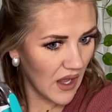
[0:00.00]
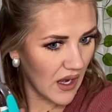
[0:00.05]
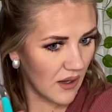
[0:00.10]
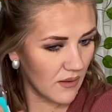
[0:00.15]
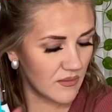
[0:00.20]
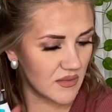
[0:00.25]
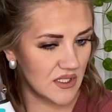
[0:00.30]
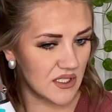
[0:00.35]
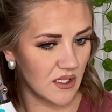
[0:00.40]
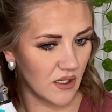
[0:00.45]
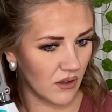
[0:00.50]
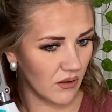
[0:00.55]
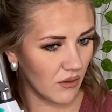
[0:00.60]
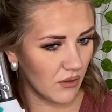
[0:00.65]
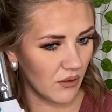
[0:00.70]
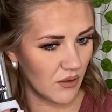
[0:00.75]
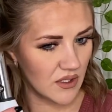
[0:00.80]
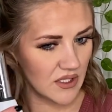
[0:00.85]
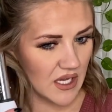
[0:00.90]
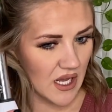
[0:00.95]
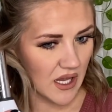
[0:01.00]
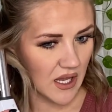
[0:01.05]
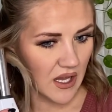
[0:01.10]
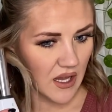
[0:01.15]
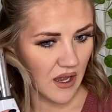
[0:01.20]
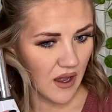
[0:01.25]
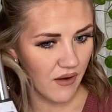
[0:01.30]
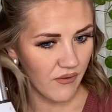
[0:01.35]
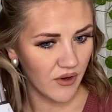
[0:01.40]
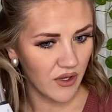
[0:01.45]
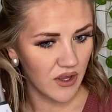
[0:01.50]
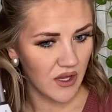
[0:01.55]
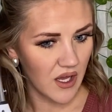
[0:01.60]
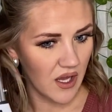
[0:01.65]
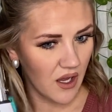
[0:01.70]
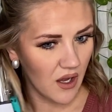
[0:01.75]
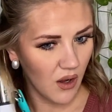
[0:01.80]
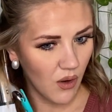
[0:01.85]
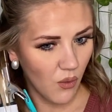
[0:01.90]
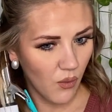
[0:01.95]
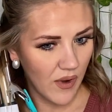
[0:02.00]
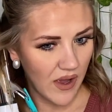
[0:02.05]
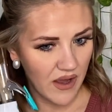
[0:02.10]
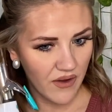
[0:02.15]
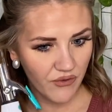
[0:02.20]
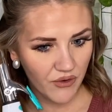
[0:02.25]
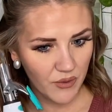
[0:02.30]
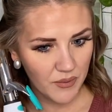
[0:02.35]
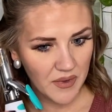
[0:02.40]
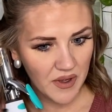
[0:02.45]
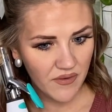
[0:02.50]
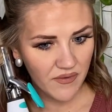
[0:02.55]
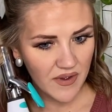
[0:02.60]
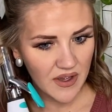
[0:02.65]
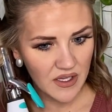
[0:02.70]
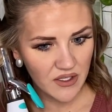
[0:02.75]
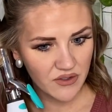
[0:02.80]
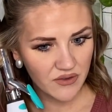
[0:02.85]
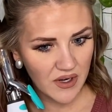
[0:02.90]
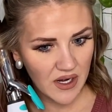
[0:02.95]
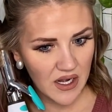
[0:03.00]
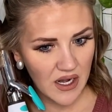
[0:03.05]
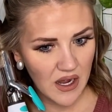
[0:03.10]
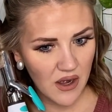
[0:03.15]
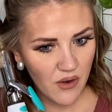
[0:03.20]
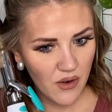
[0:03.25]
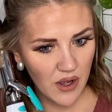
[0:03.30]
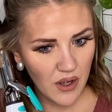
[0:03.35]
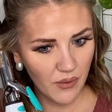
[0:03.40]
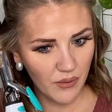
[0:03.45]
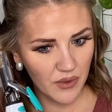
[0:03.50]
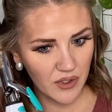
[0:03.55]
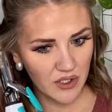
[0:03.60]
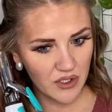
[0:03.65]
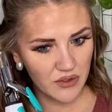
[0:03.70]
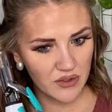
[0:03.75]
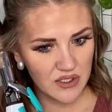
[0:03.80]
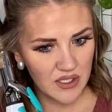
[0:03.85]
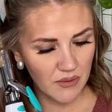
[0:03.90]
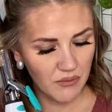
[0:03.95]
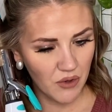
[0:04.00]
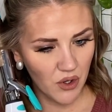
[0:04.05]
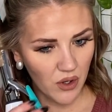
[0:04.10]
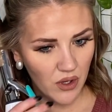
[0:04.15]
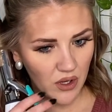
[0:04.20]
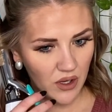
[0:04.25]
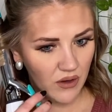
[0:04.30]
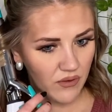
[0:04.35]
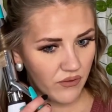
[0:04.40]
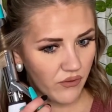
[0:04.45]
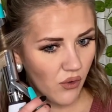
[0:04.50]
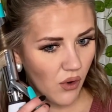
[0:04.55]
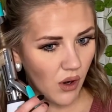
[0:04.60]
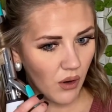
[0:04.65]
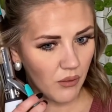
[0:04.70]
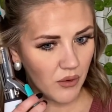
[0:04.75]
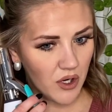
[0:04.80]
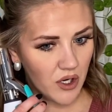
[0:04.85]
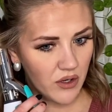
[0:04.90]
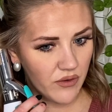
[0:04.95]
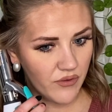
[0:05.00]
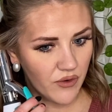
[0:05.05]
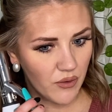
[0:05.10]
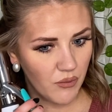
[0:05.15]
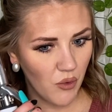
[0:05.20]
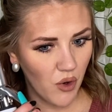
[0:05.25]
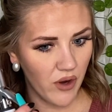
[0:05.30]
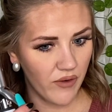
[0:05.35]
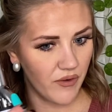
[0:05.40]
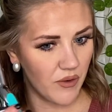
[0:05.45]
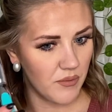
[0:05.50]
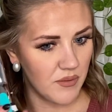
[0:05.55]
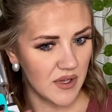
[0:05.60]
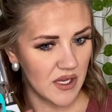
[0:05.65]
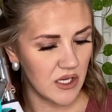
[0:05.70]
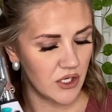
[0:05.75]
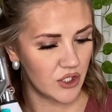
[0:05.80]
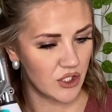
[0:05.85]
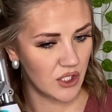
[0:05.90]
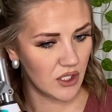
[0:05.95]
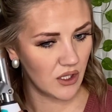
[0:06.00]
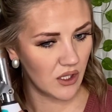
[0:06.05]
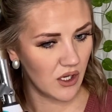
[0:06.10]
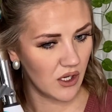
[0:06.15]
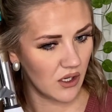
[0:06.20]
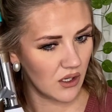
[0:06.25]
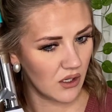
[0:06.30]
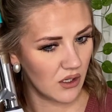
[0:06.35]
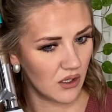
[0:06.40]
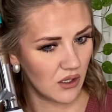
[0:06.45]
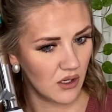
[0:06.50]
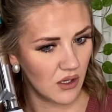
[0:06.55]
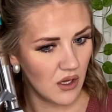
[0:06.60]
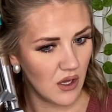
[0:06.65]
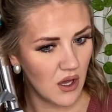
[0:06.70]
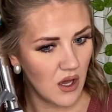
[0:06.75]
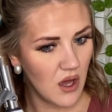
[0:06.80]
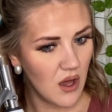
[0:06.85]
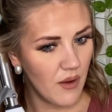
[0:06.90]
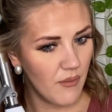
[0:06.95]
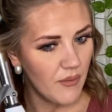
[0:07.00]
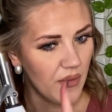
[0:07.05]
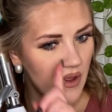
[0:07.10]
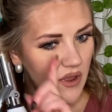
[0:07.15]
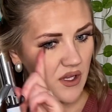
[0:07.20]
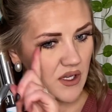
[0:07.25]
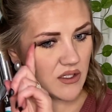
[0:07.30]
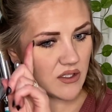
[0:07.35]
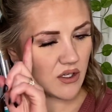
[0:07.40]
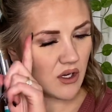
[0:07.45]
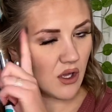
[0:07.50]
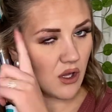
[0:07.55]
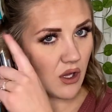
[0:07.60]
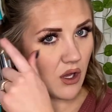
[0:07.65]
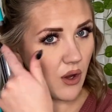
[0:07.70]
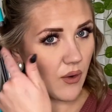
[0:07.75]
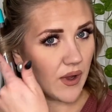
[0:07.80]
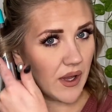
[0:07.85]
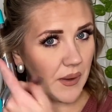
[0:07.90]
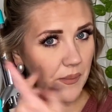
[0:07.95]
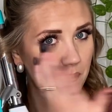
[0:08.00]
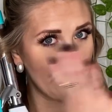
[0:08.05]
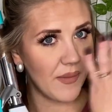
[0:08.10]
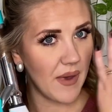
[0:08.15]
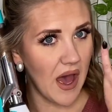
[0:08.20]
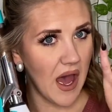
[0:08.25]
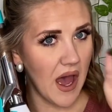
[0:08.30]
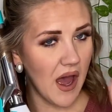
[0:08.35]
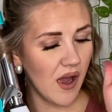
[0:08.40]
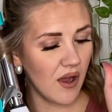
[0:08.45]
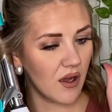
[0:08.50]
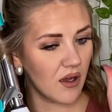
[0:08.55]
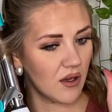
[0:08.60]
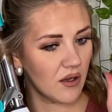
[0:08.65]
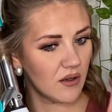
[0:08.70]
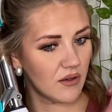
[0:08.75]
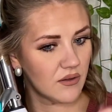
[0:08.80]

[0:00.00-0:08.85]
I'm still taking everything away from my face right now. I will do some going forward for more of a beachy look, but these are all going back.